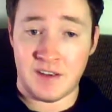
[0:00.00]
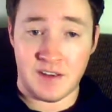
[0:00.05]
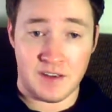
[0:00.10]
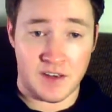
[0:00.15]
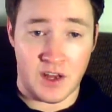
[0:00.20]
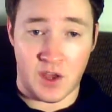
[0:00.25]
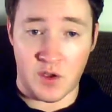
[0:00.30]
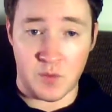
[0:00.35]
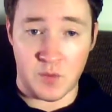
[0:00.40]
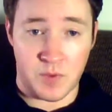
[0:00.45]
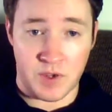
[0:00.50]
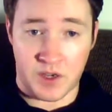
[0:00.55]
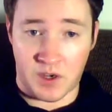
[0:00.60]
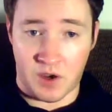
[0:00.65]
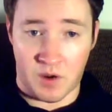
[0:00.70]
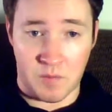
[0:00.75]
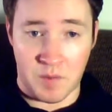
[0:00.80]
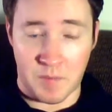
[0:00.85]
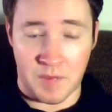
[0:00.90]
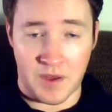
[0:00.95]
now
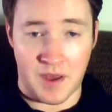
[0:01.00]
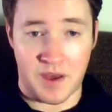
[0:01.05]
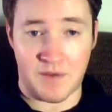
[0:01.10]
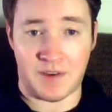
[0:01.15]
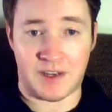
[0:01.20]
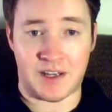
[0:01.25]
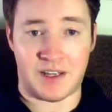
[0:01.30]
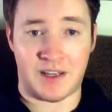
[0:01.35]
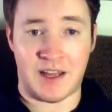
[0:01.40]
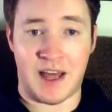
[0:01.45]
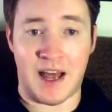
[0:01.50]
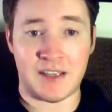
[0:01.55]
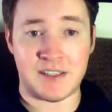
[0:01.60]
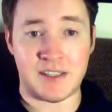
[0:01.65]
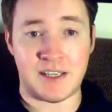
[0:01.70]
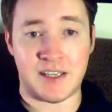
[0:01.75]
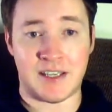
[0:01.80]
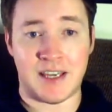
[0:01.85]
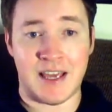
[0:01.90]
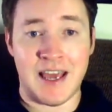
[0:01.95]
become a bit of a
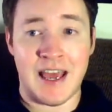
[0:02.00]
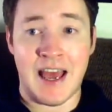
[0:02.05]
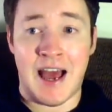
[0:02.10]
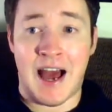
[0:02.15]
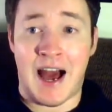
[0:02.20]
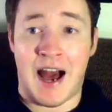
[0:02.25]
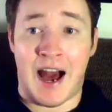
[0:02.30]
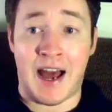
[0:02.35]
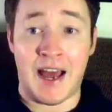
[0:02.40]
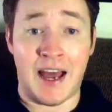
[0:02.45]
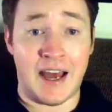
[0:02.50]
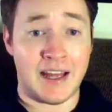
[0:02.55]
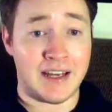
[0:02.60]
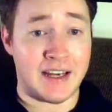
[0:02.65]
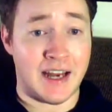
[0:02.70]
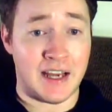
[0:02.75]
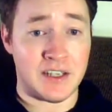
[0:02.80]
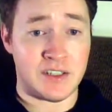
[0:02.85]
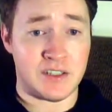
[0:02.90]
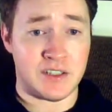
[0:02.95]
classic. I
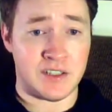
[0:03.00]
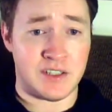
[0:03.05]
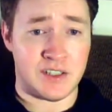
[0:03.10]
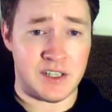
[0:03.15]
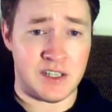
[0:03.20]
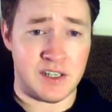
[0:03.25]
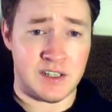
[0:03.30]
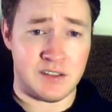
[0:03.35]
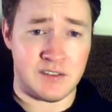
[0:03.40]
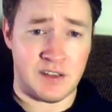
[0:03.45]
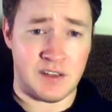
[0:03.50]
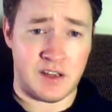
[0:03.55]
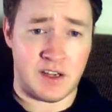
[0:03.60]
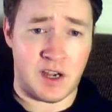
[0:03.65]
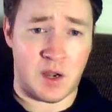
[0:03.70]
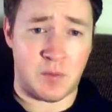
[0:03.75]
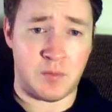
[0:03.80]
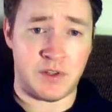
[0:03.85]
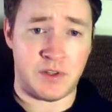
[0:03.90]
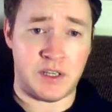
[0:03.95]
hadn't actually seen it until a
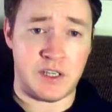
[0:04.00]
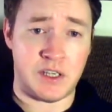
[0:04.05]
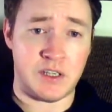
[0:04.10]
couple of